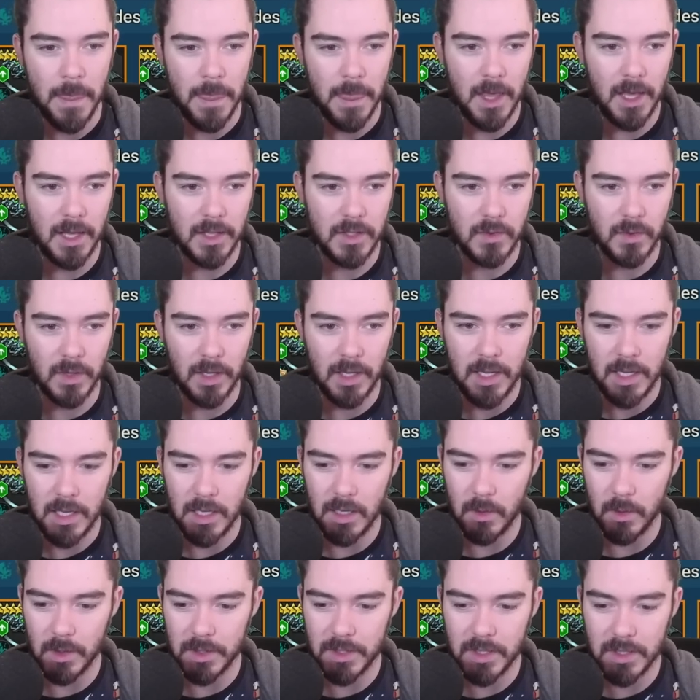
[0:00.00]
That's fine.
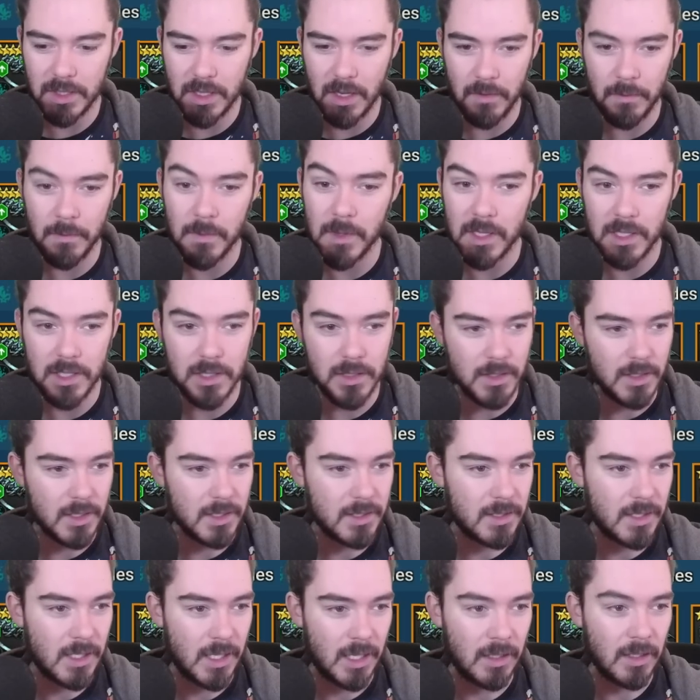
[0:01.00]
You know, let's just give him this
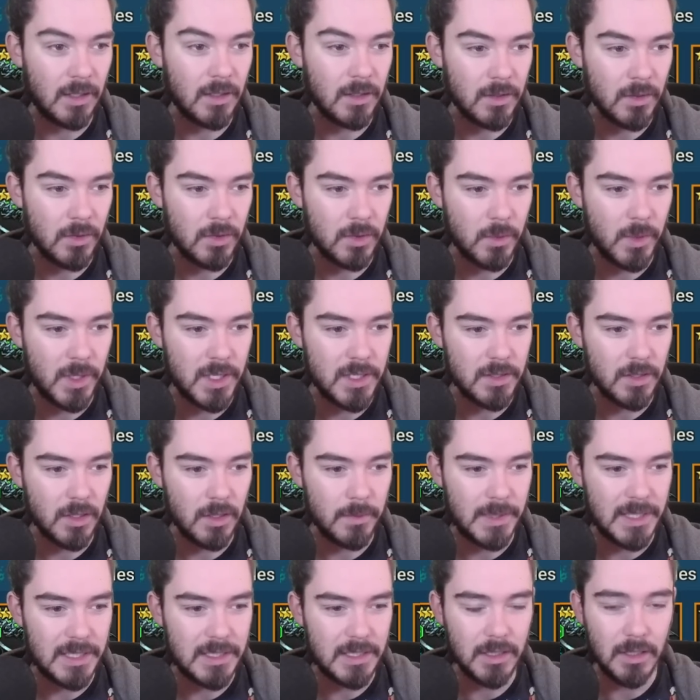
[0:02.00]
this thing. I don't want to waste
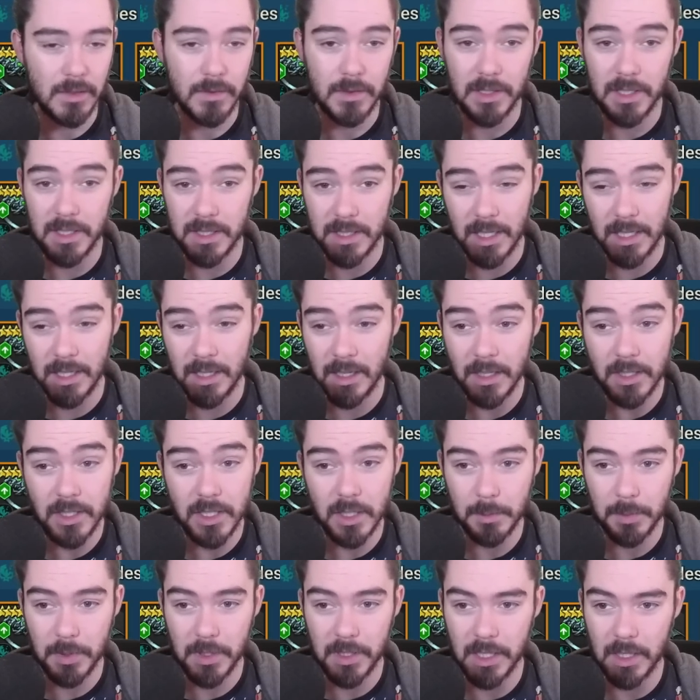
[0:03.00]
all my silver. He's getting
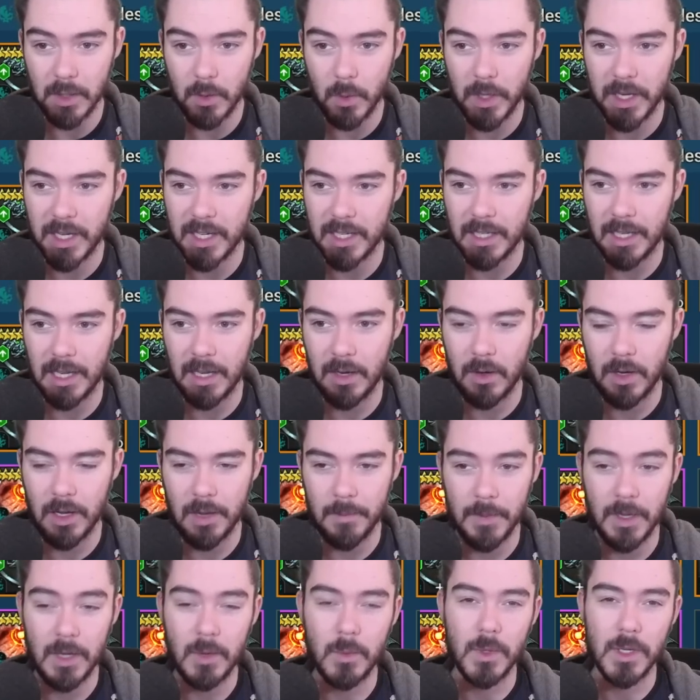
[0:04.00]
actually pretty quick now. I
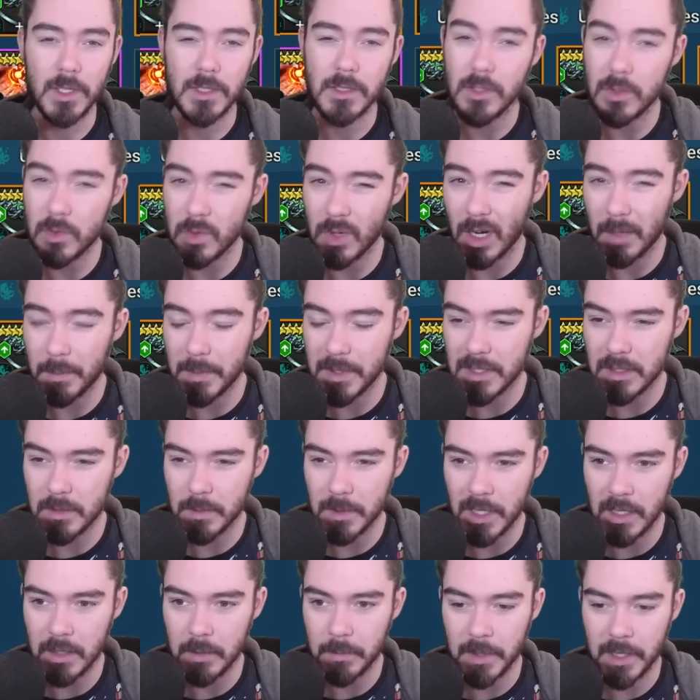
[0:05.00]
might want to drop his
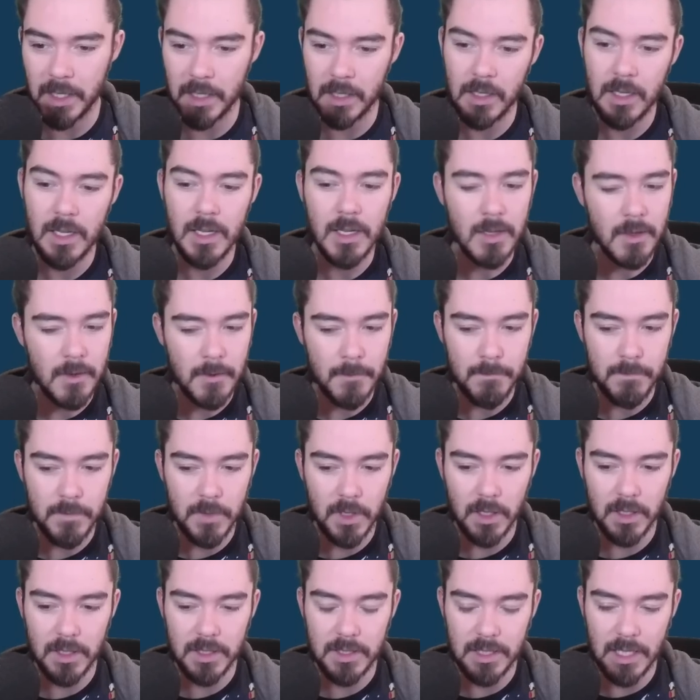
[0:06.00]
speed a bit.
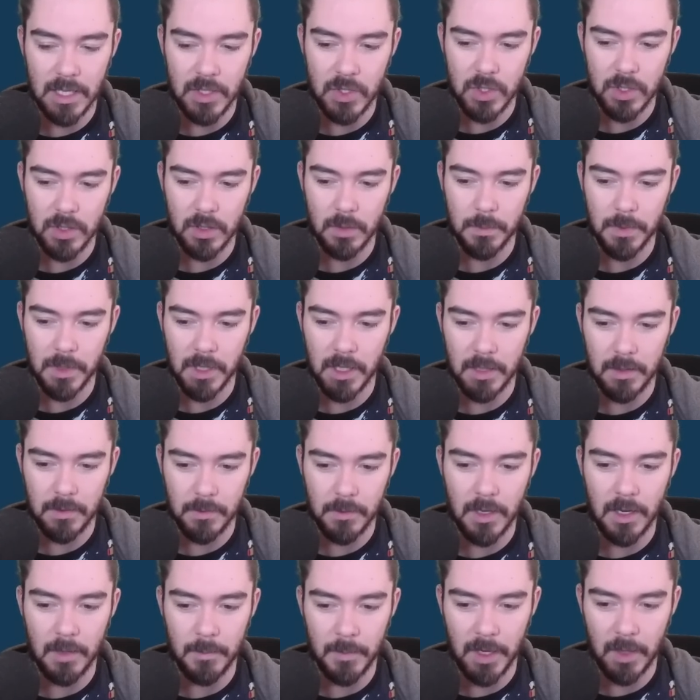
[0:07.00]
Not essential,
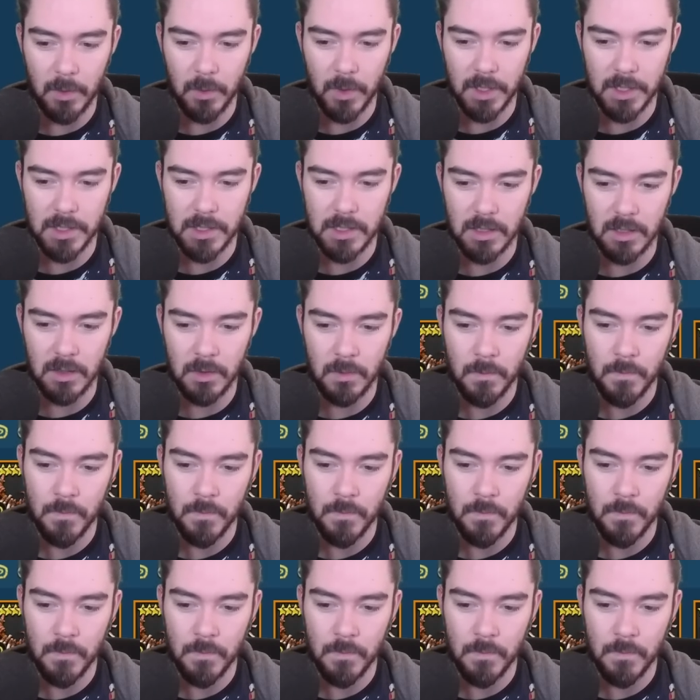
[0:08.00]
but I might want to.